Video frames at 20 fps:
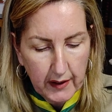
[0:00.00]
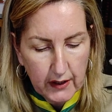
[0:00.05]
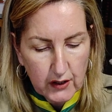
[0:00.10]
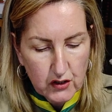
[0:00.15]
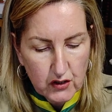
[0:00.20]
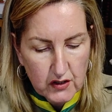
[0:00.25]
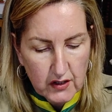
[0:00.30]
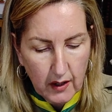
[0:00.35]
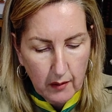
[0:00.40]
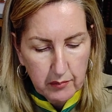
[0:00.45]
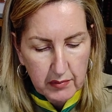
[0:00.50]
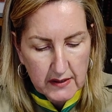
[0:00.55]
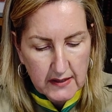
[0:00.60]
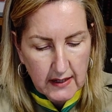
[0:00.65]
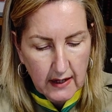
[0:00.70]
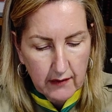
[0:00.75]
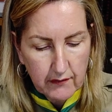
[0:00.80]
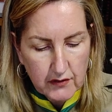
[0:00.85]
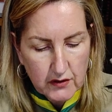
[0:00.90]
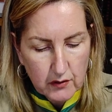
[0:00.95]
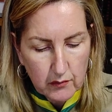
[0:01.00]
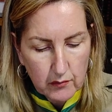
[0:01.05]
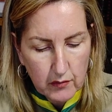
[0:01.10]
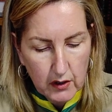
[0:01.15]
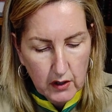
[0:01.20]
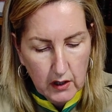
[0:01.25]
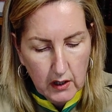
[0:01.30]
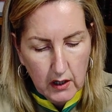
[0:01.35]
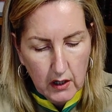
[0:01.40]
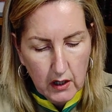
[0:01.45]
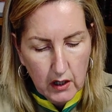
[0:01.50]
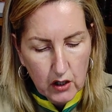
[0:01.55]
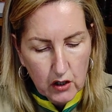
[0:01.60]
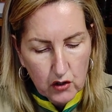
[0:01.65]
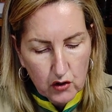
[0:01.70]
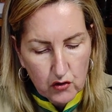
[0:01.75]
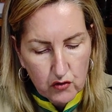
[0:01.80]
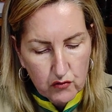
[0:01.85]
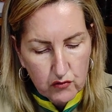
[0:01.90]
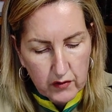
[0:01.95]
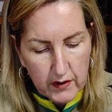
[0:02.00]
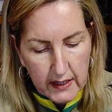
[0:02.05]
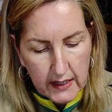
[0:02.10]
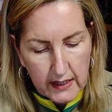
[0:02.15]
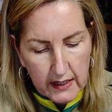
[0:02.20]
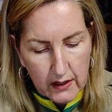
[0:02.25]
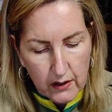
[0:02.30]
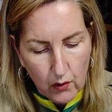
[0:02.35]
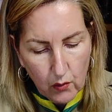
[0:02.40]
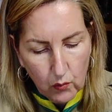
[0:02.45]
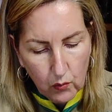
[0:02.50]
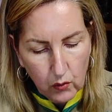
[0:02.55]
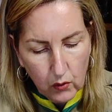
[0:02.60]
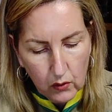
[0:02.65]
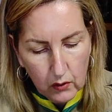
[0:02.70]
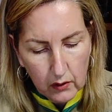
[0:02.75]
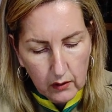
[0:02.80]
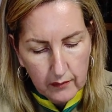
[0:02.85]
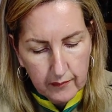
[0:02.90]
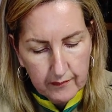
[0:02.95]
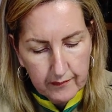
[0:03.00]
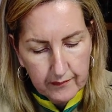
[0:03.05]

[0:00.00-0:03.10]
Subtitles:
I just happen to have some green wool.